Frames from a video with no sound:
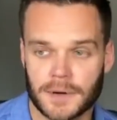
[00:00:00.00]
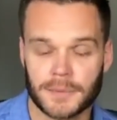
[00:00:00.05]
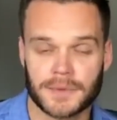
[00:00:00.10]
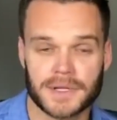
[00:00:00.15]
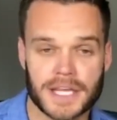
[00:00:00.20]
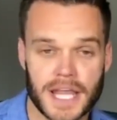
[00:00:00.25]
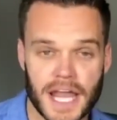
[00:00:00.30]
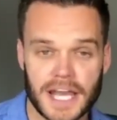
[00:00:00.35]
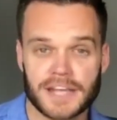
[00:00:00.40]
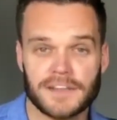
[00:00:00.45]

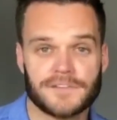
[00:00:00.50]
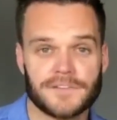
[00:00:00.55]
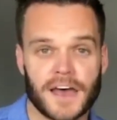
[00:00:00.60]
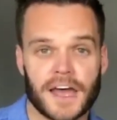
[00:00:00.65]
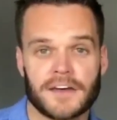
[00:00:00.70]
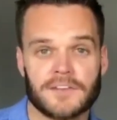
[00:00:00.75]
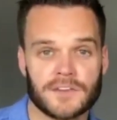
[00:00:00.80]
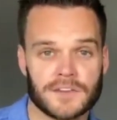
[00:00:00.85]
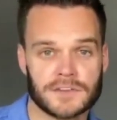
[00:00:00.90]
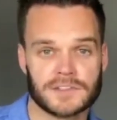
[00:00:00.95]
probably
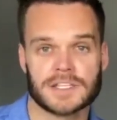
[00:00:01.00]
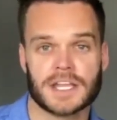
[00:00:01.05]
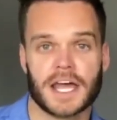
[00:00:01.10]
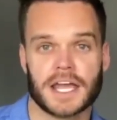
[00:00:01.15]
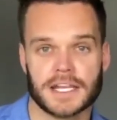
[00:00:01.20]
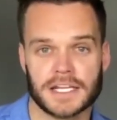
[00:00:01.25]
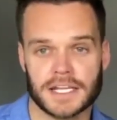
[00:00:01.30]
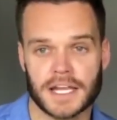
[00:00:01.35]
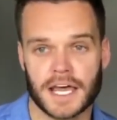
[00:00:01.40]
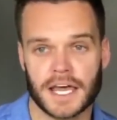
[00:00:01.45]
95 of those
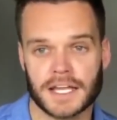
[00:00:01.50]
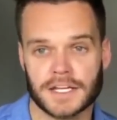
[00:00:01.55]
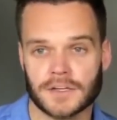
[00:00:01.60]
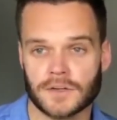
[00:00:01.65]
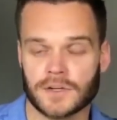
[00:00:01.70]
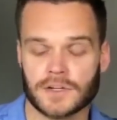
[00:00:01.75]
99,